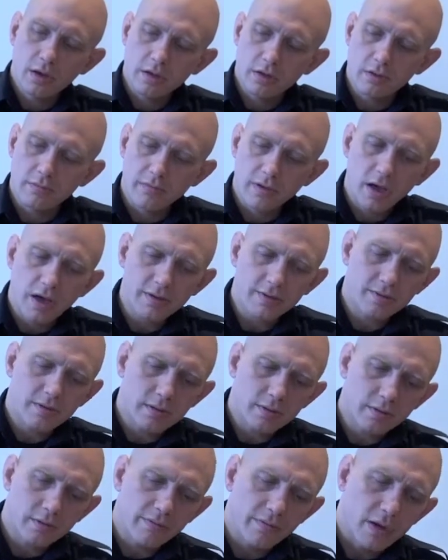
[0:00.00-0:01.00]
You've lost
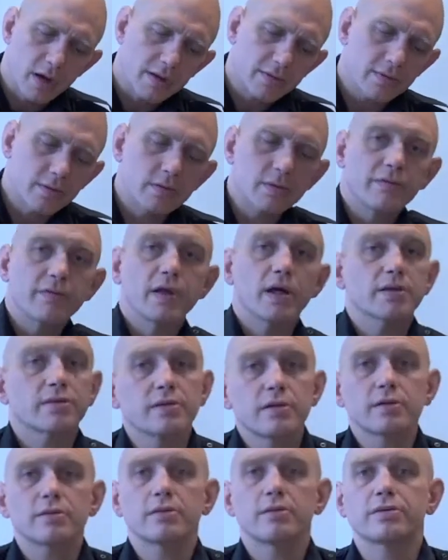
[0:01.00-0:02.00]
this, you've lost this, you've lost
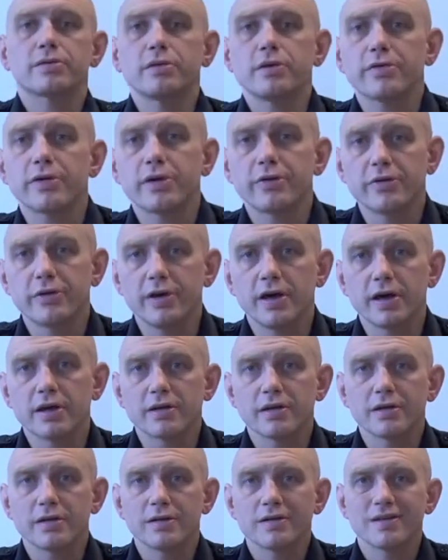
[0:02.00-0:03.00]
this. There's still the
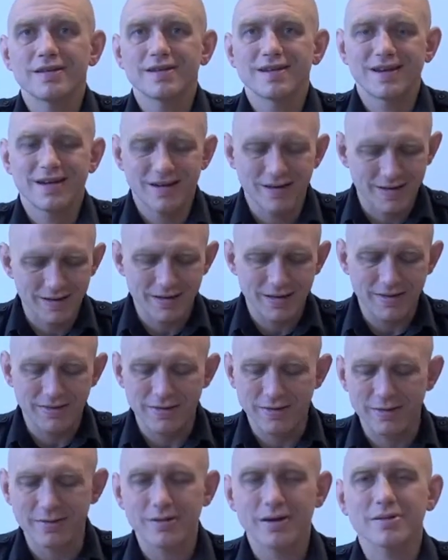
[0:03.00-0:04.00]
internet. And
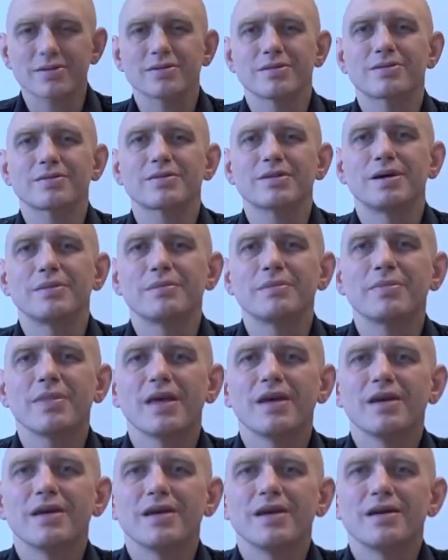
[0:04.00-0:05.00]
there's also some
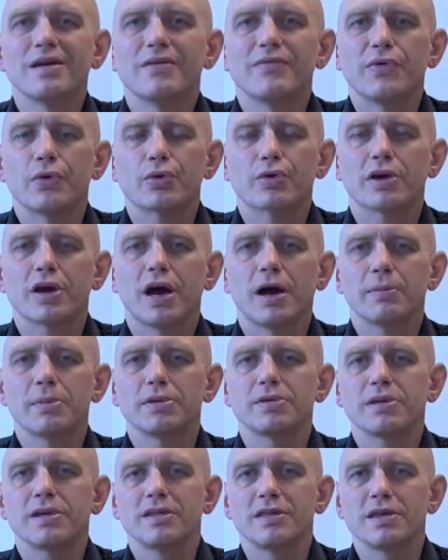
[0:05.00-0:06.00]

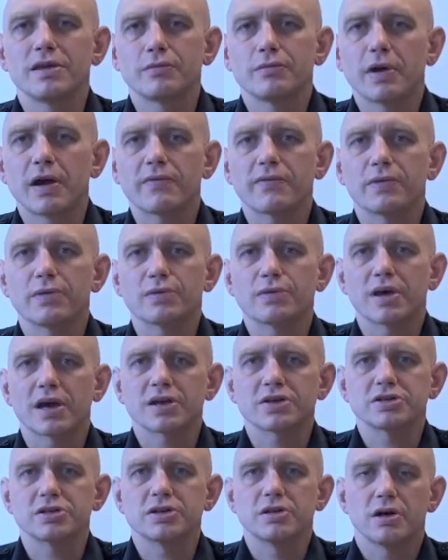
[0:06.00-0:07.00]
photocopies in the reference
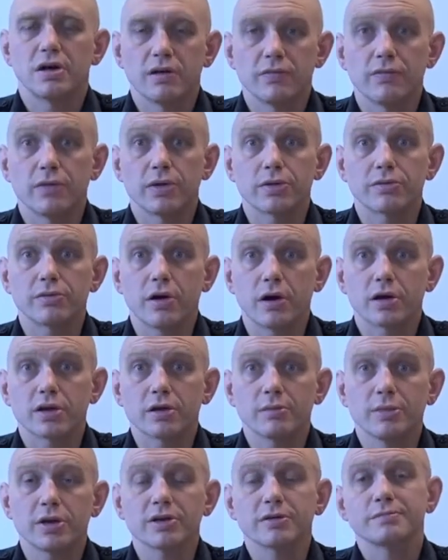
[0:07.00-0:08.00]
section of this
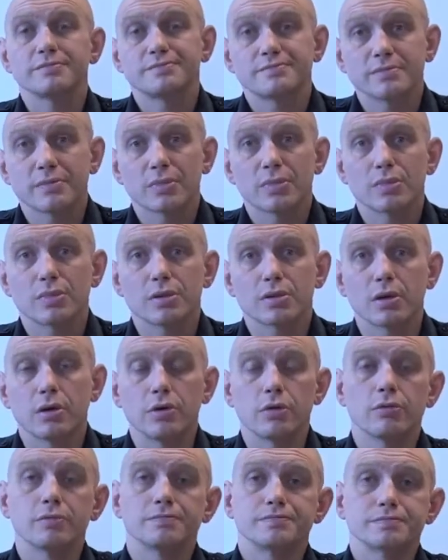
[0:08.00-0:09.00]
document.
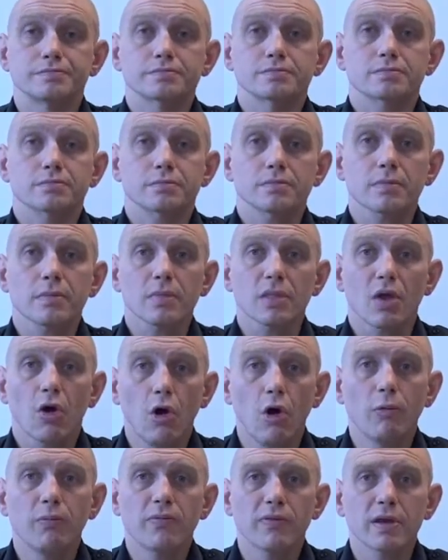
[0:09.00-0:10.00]
So
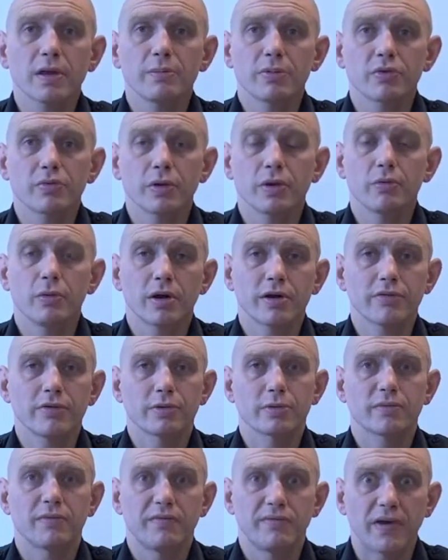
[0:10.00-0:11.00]
hopefully between one of
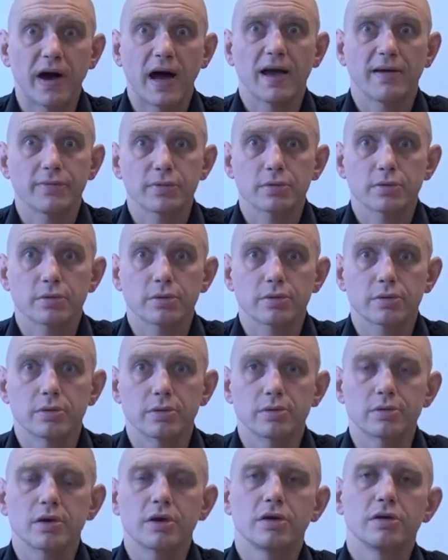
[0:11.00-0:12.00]
those 5
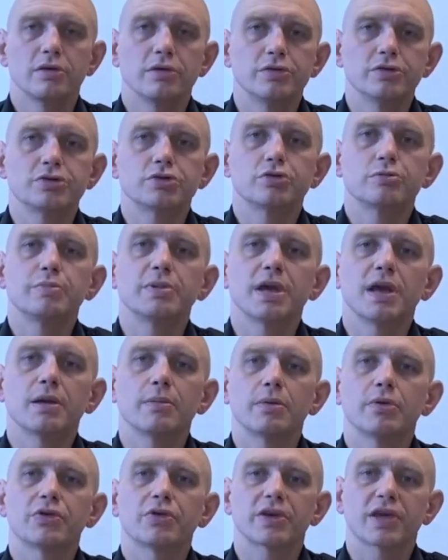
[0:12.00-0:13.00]
sources, you should be
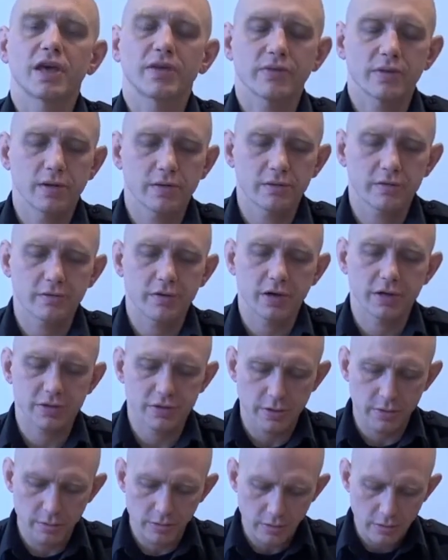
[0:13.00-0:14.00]
able to get the
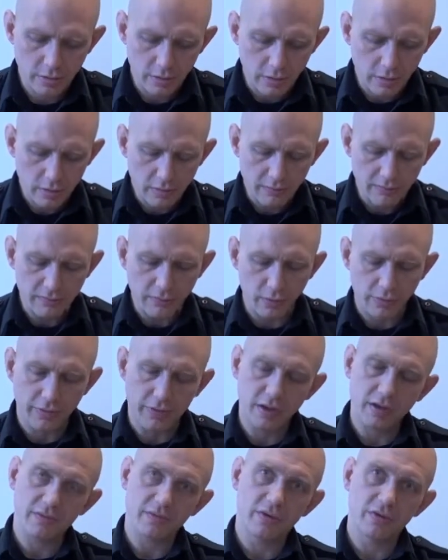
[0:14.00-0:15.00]
instructions for the
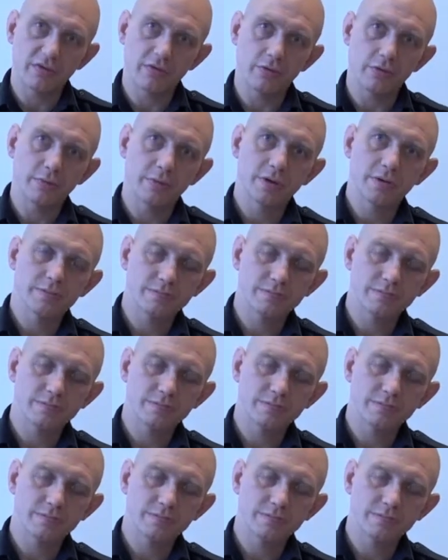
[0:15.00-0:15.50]
given tube.